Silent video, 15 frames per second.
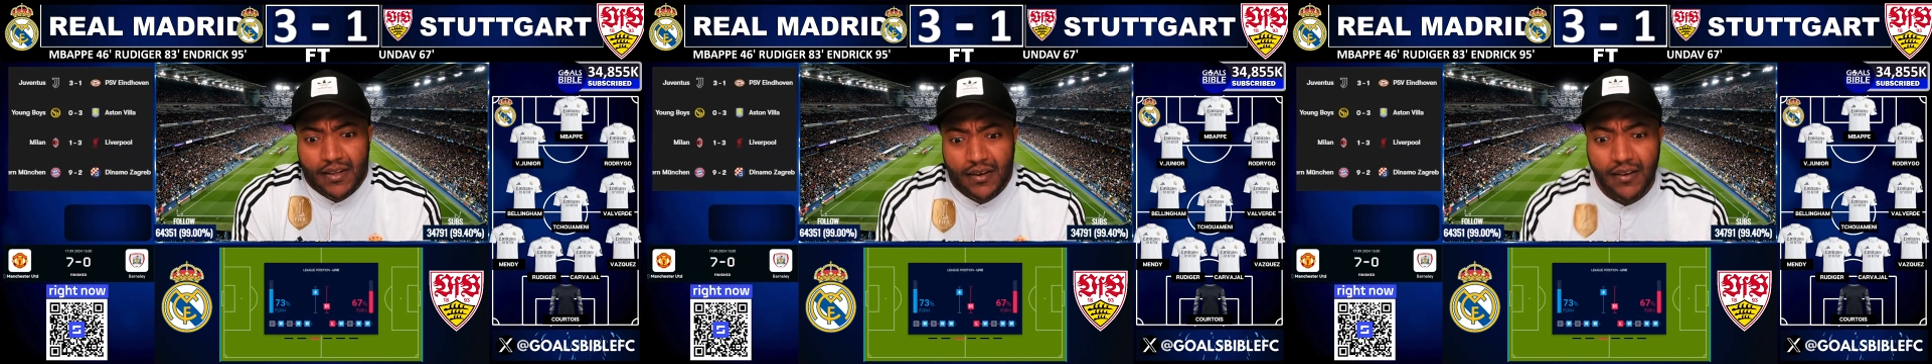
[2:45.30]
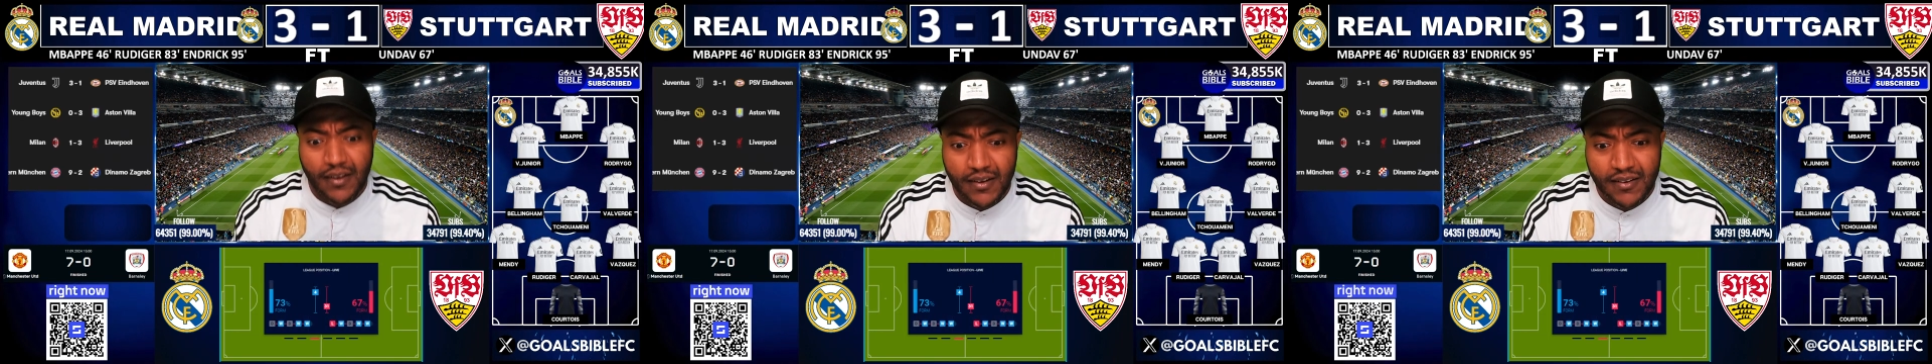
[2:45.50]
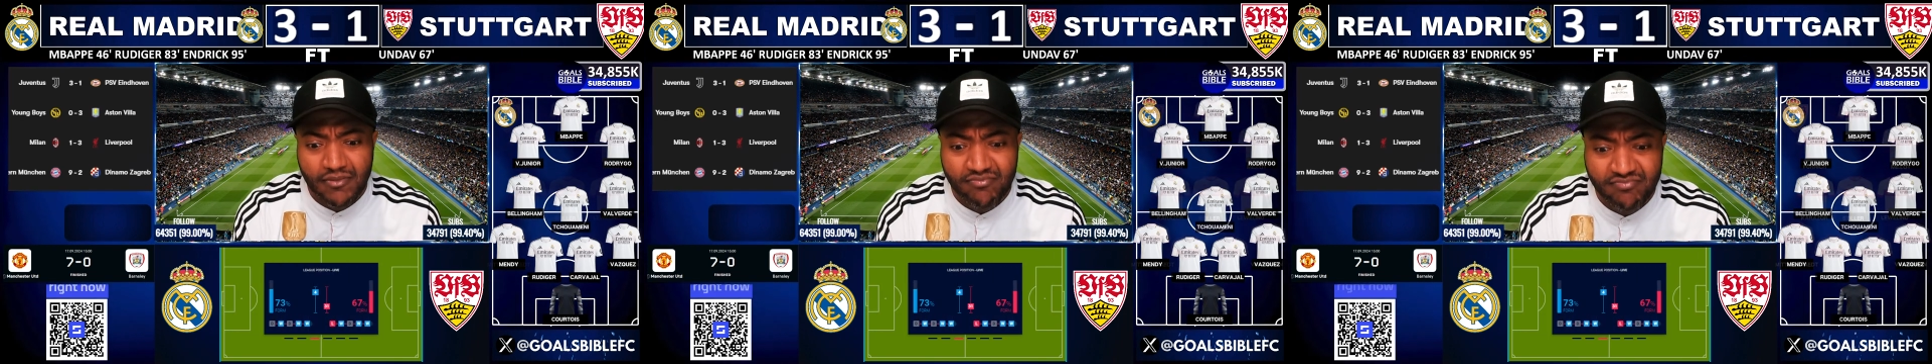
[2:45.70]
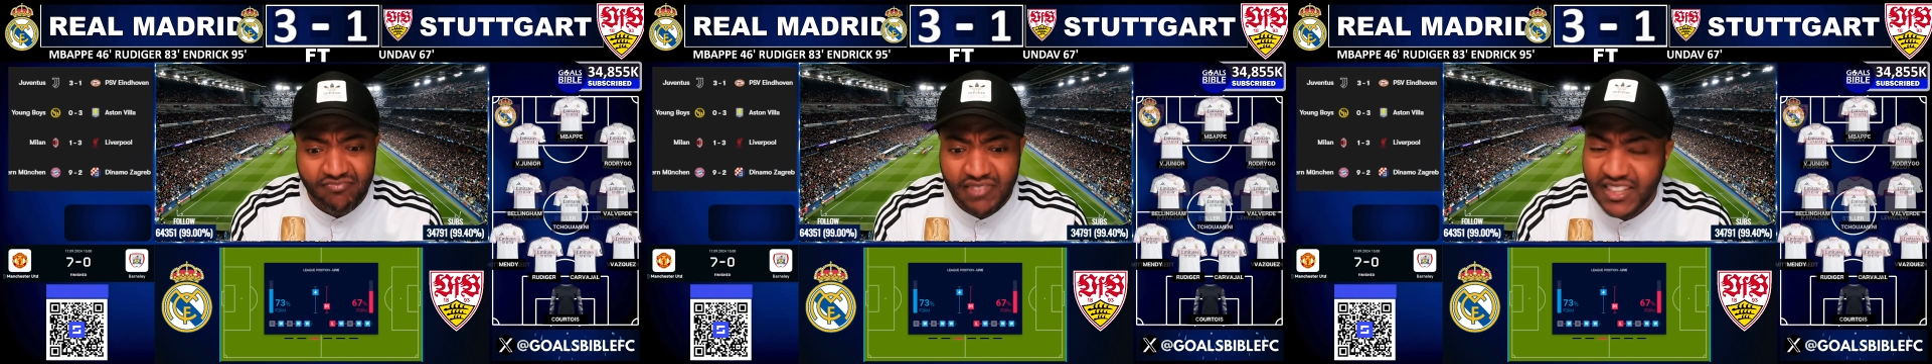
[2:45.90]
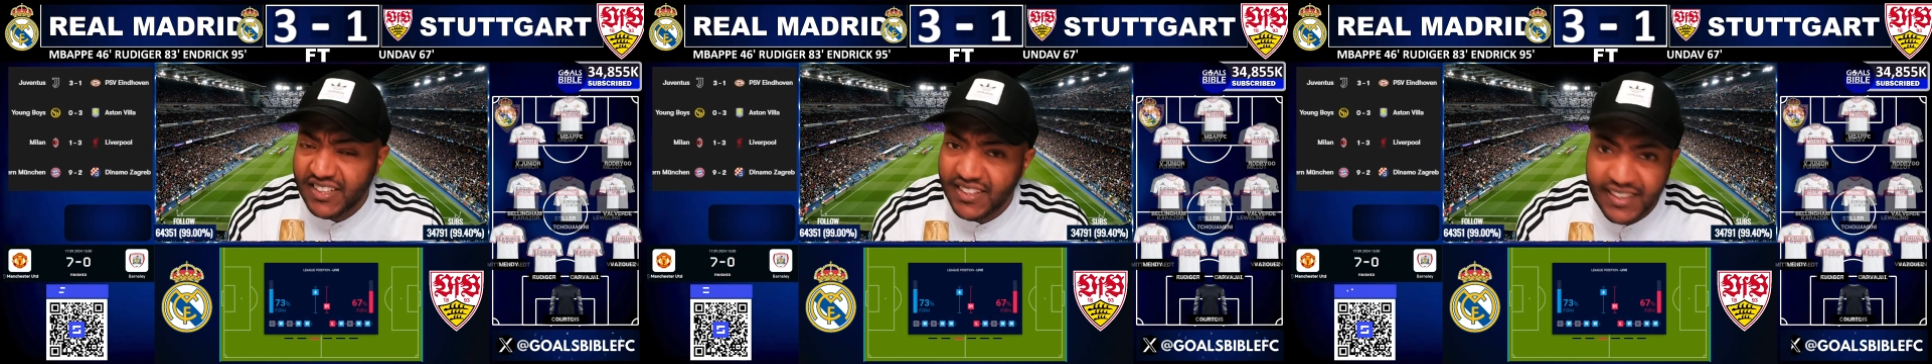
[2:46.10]
look,
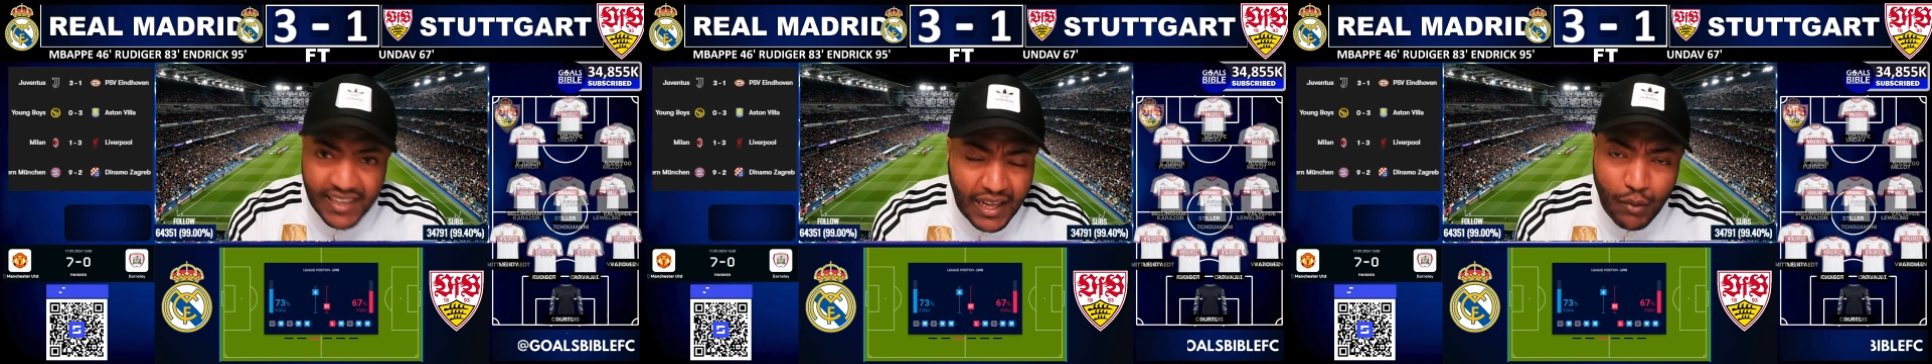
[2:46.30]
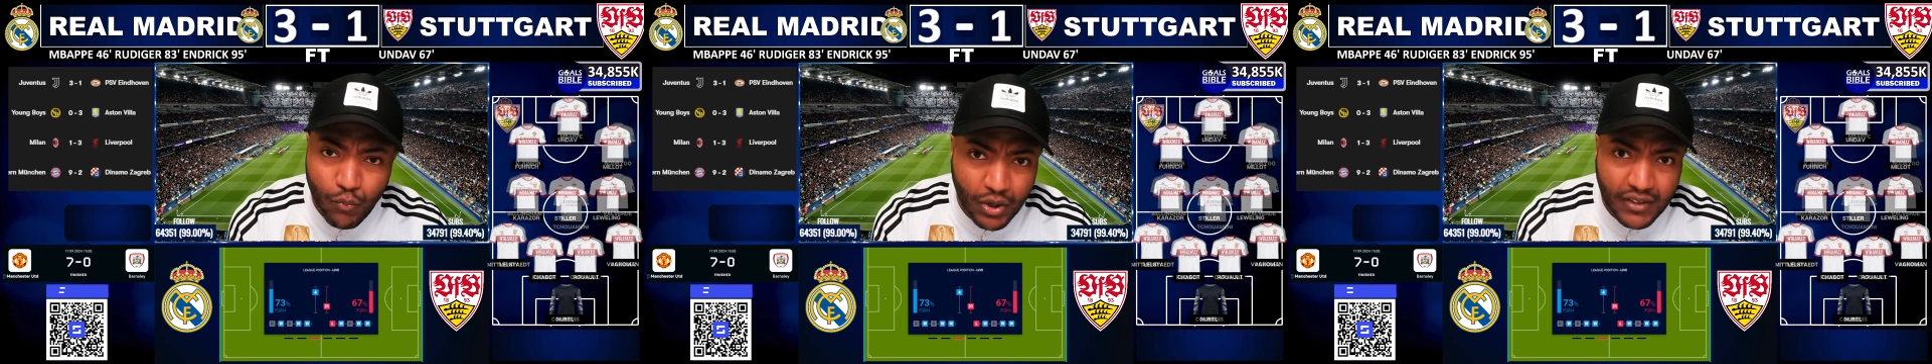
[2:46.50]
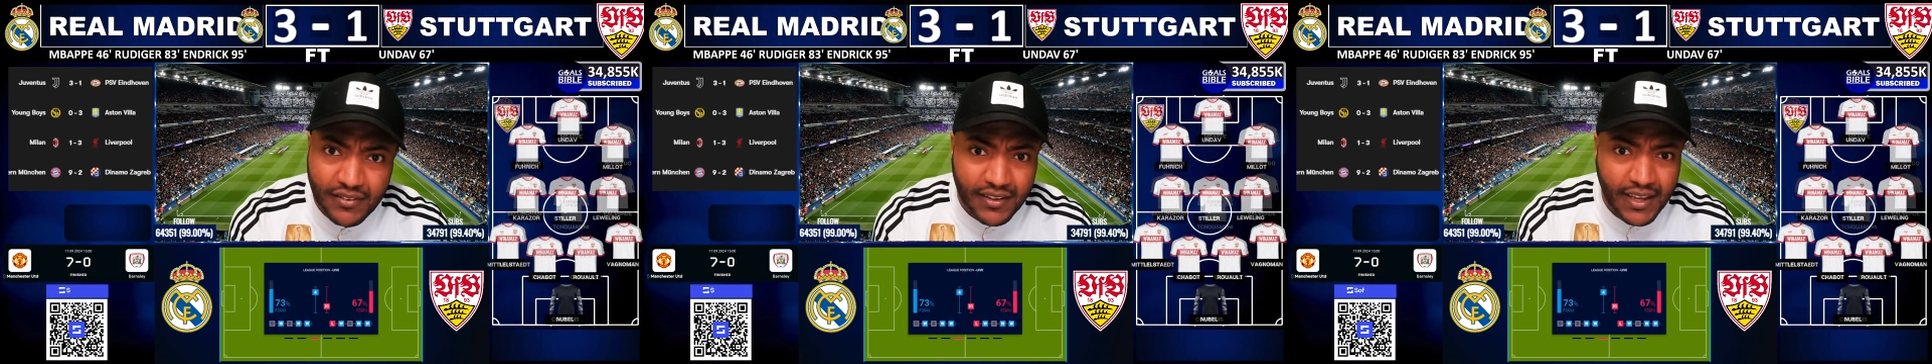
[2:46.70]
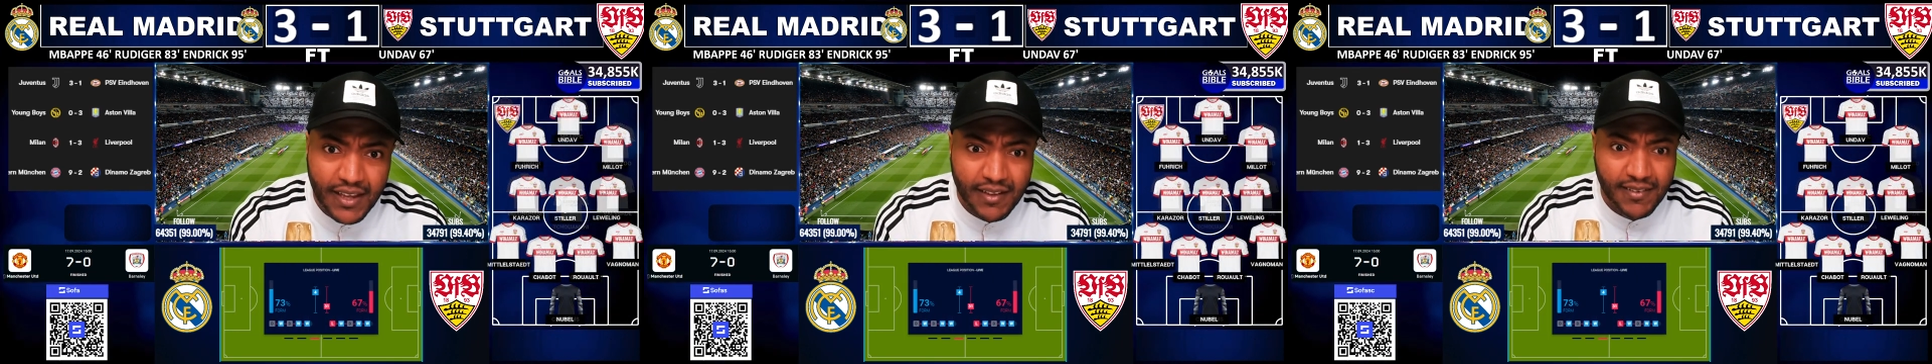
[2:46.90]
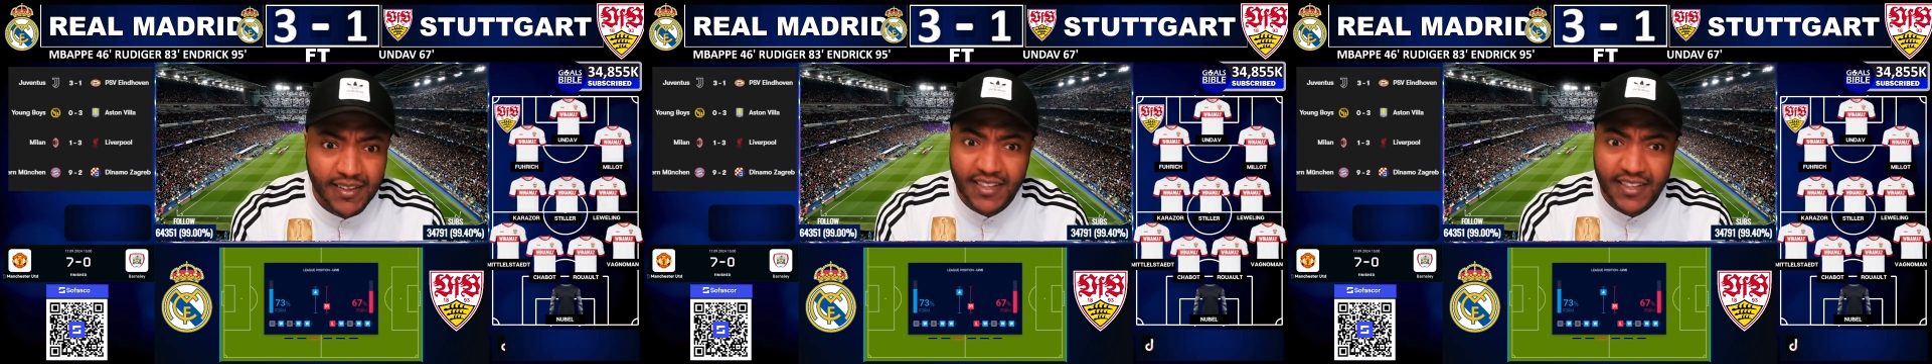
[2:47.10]
it did not work today.